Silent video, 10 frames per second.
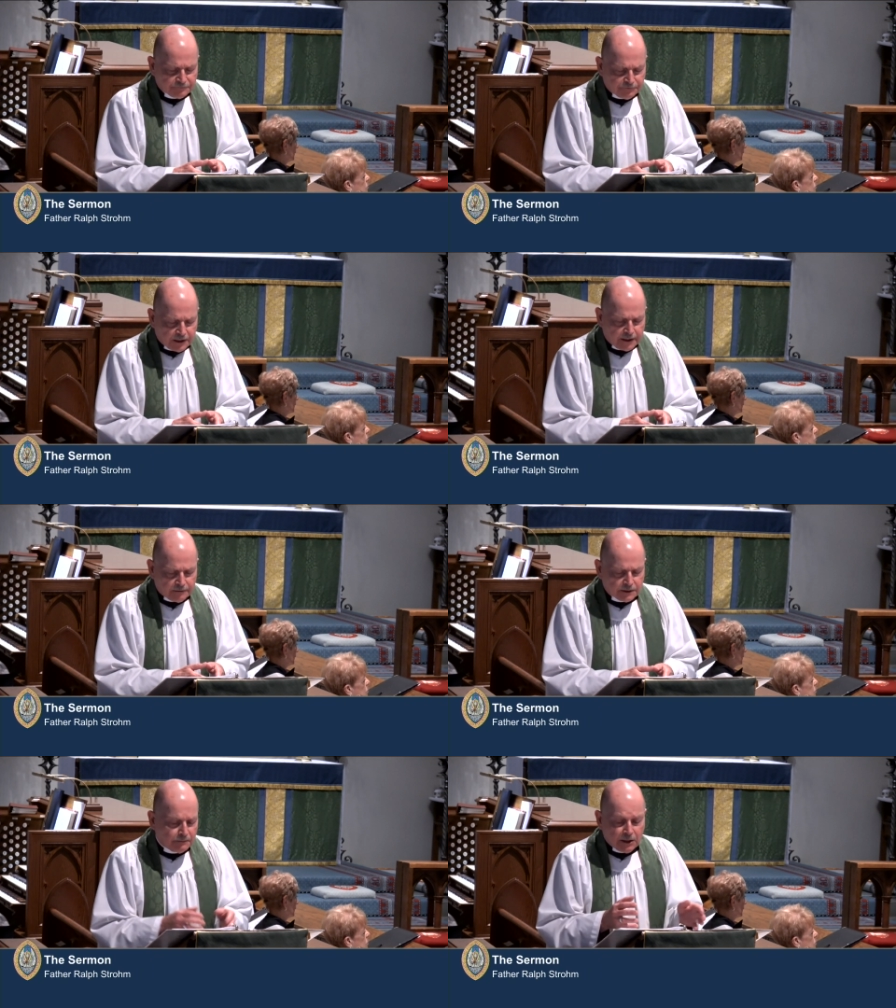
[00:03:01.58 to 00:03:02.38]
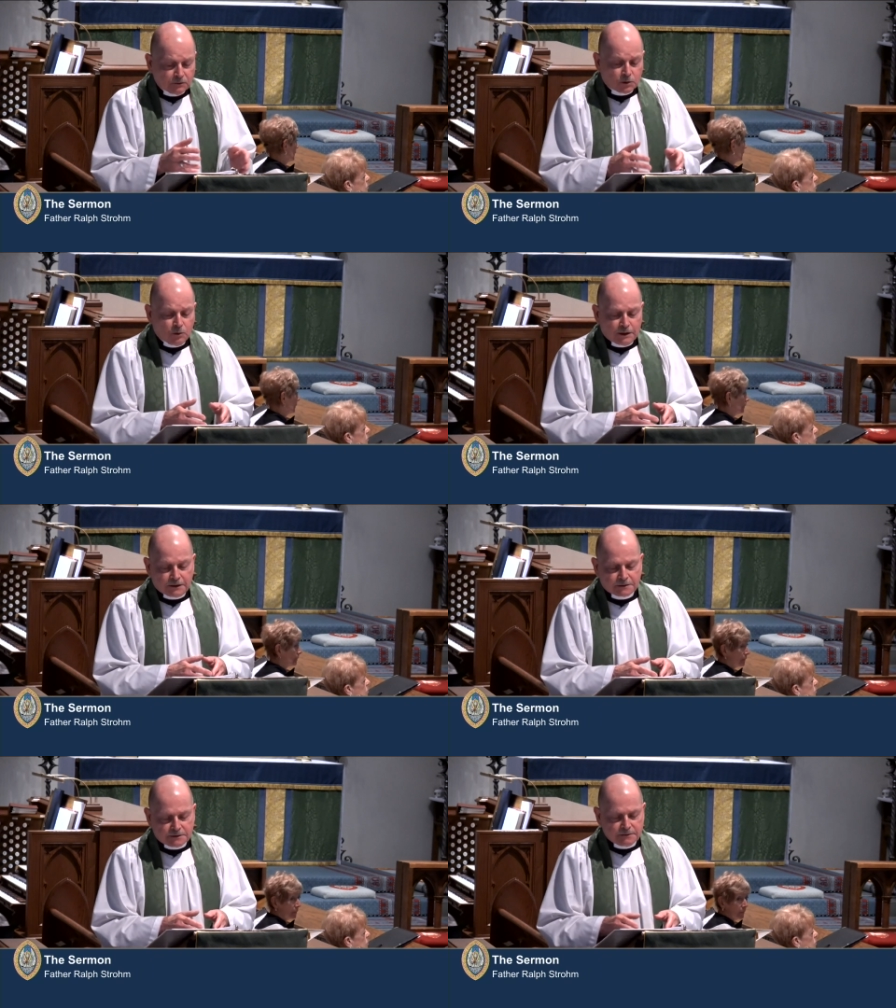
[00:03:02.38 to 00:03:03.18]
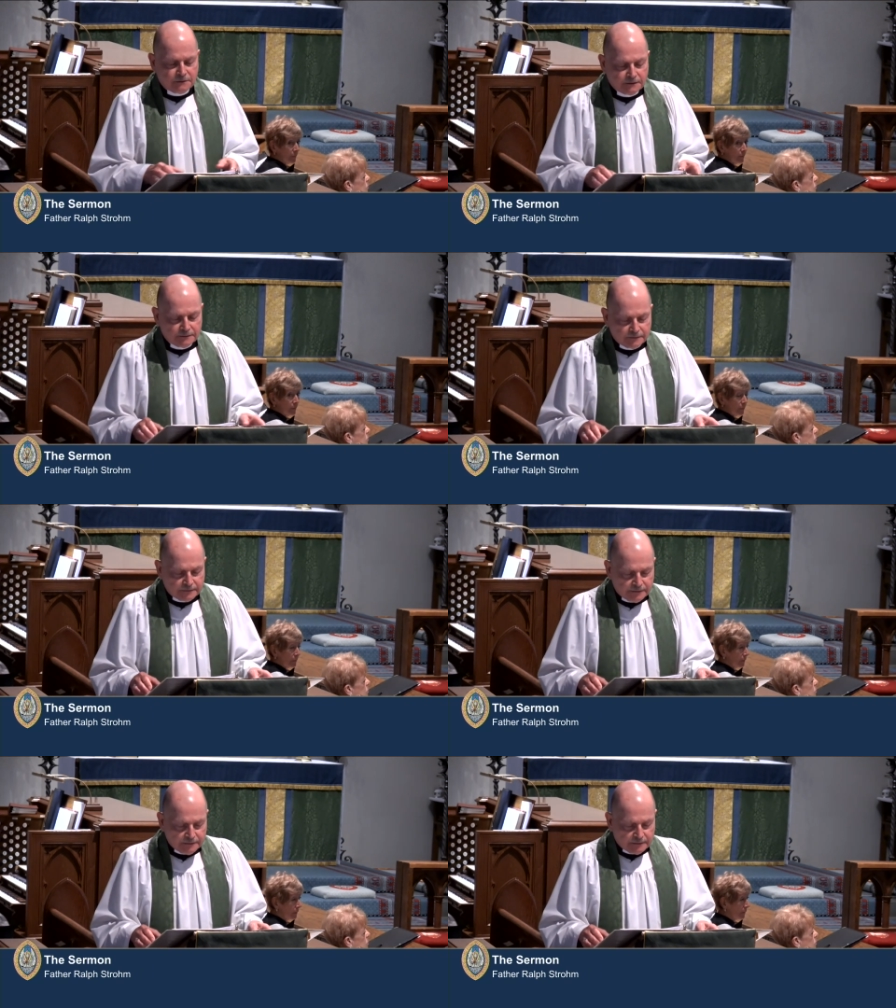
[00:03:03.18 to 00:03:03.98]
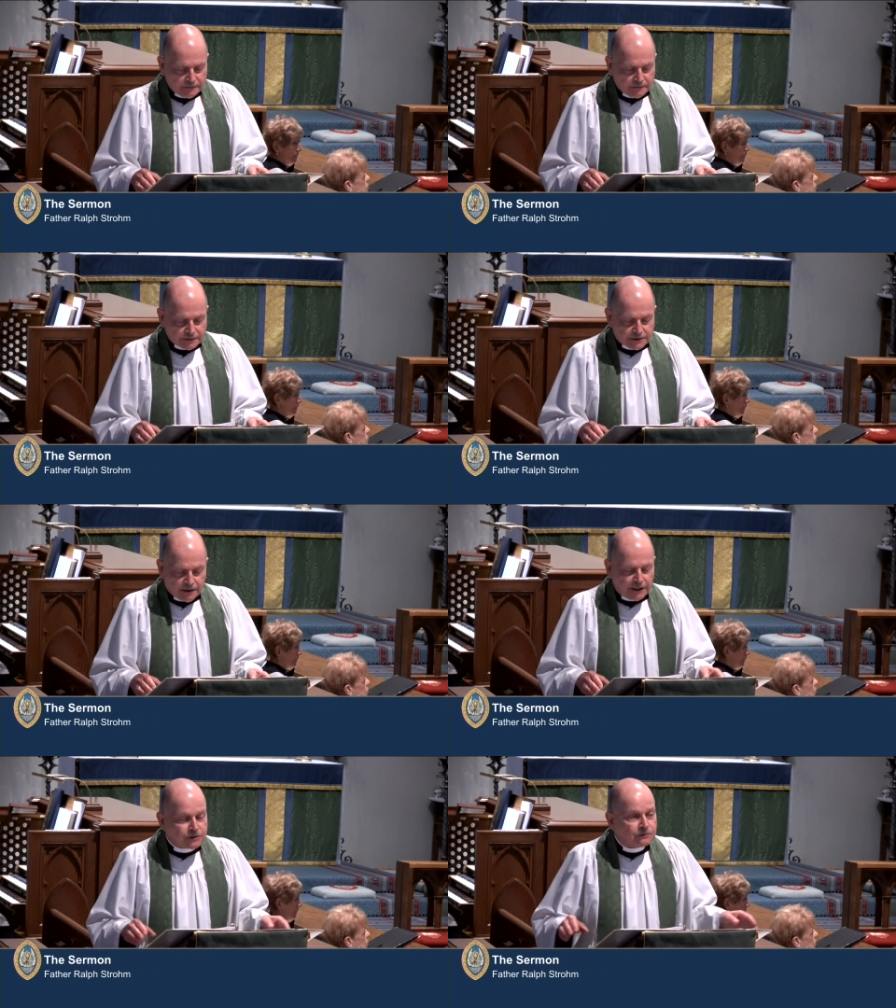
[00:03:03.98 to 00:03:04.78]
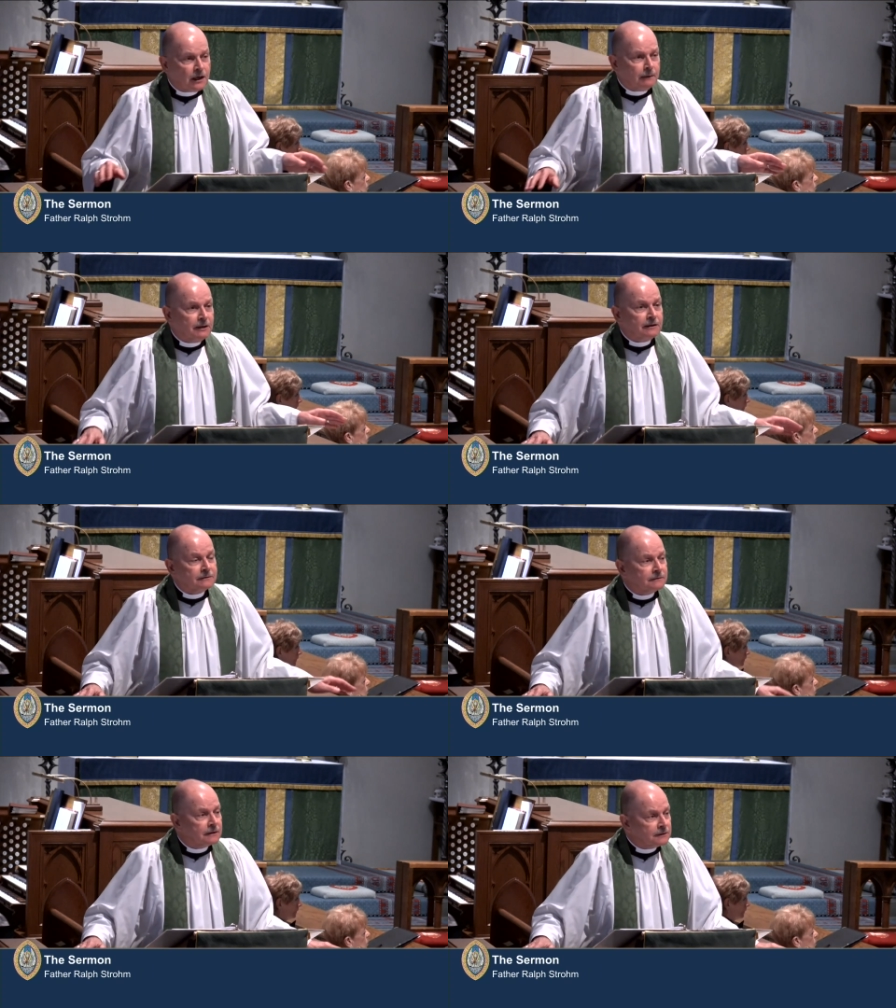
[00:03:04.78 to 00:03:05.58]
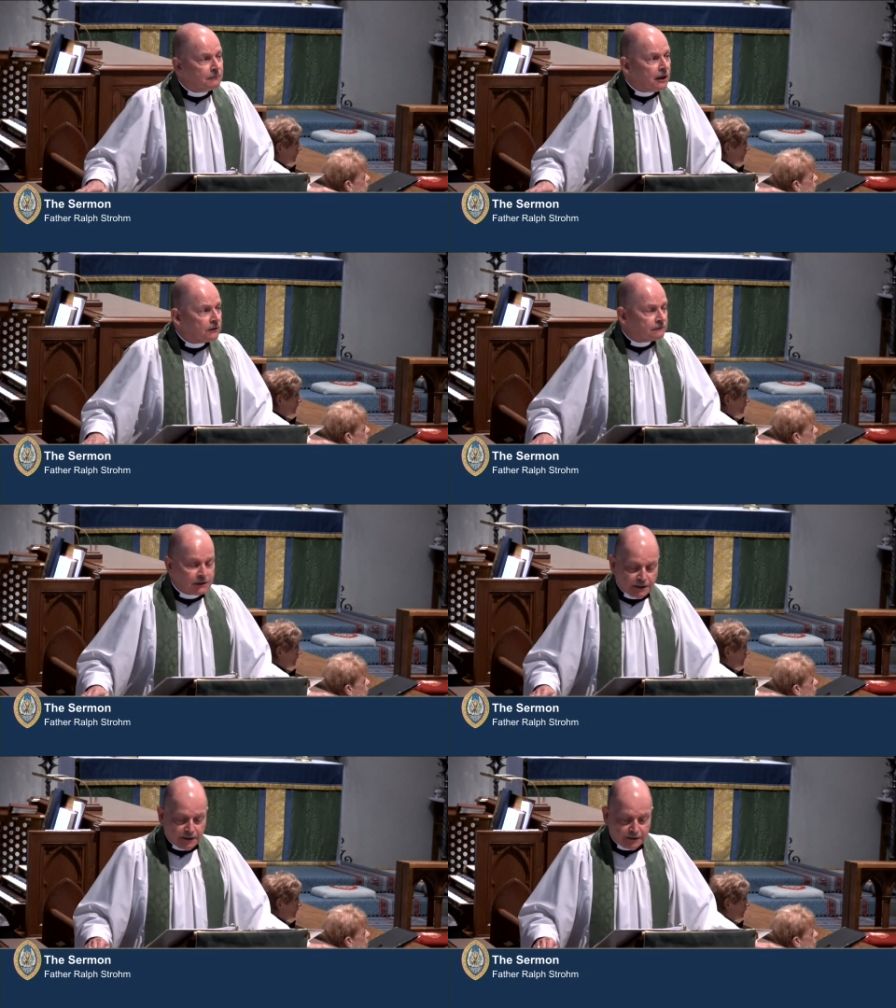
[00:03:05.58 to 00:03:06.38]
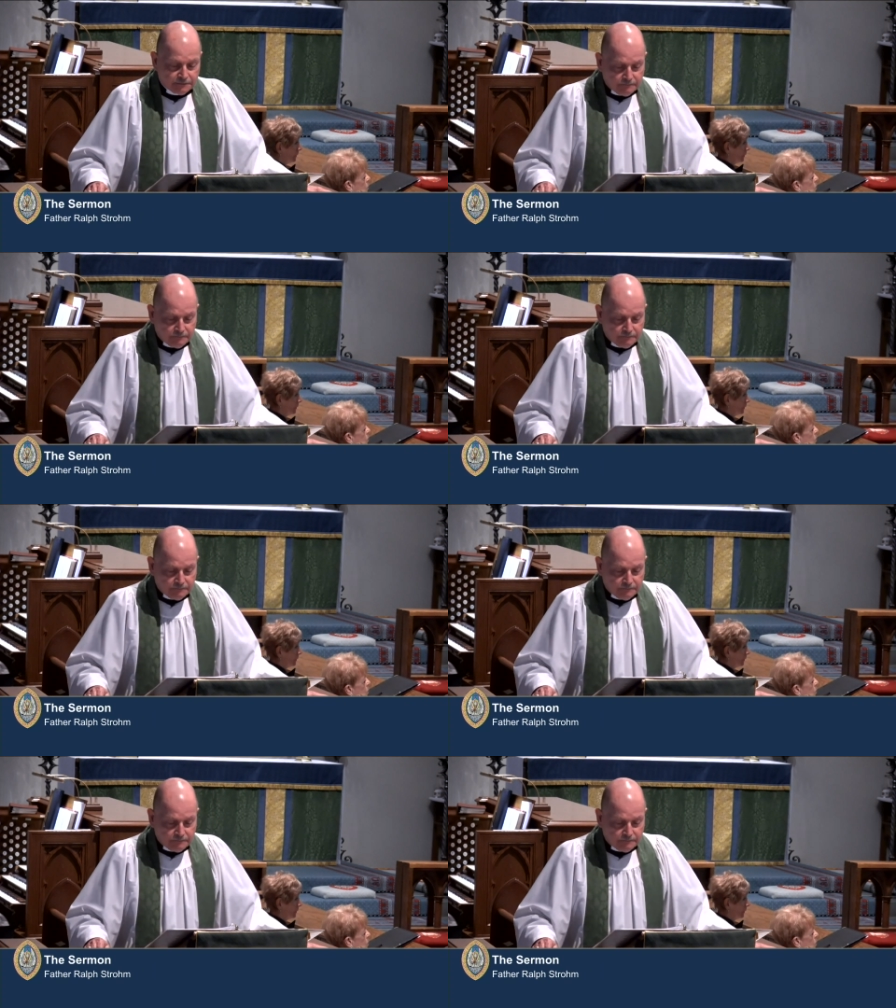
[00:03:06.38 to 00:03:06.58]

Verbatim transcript: fire, and the mountain quakes. It's high drama at the mountain of God.